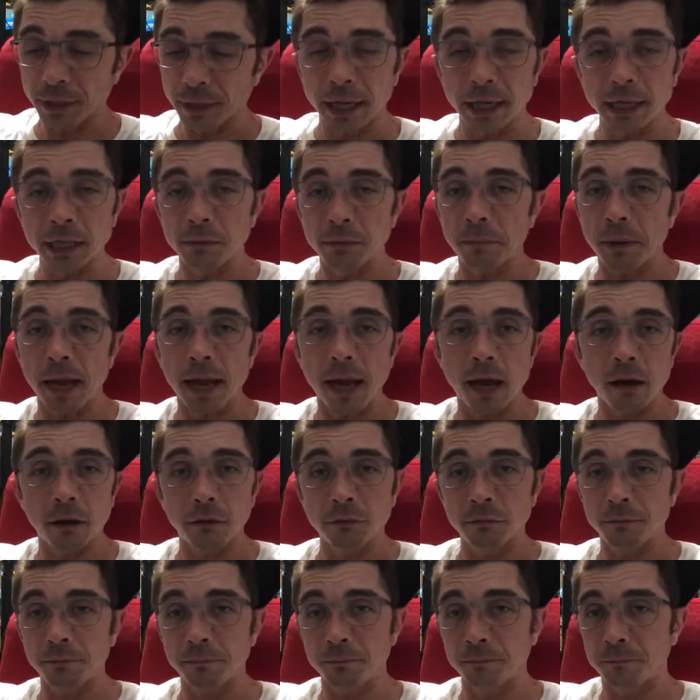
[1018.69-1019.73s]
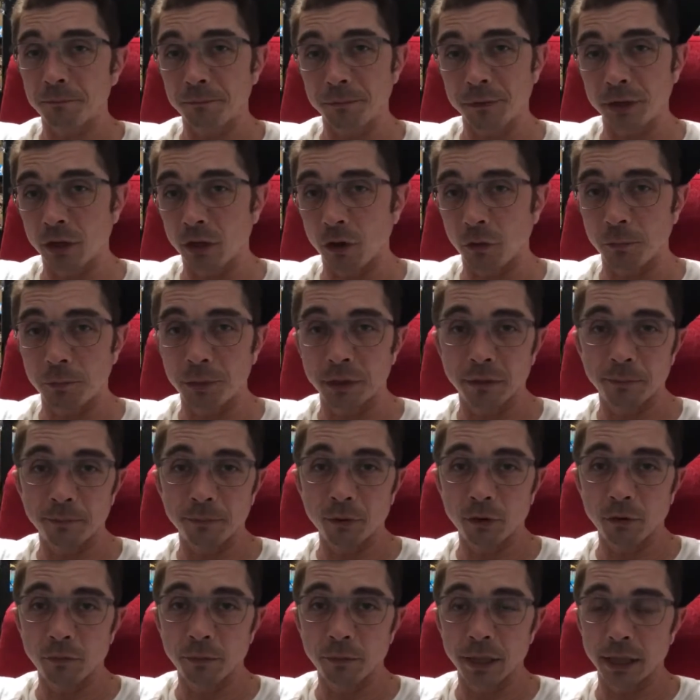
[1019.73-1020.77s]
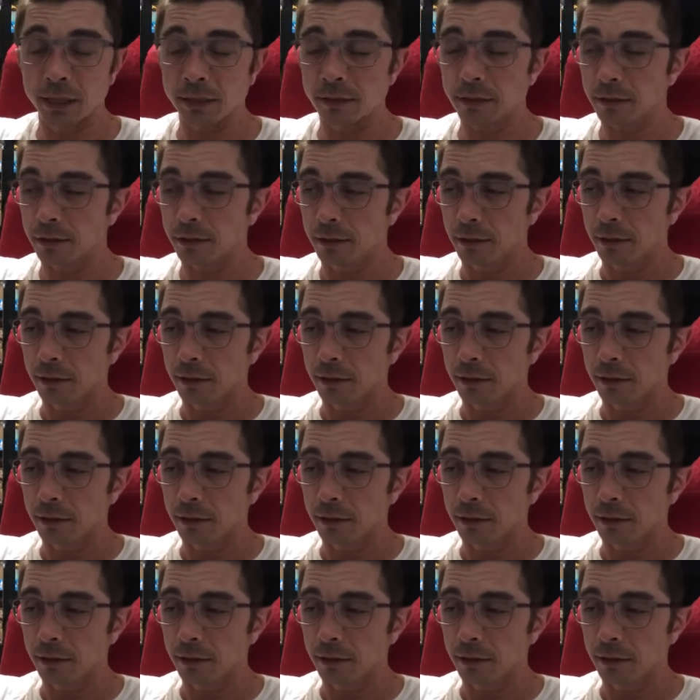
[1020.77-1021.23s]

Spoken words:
80-pound, pit bull mix.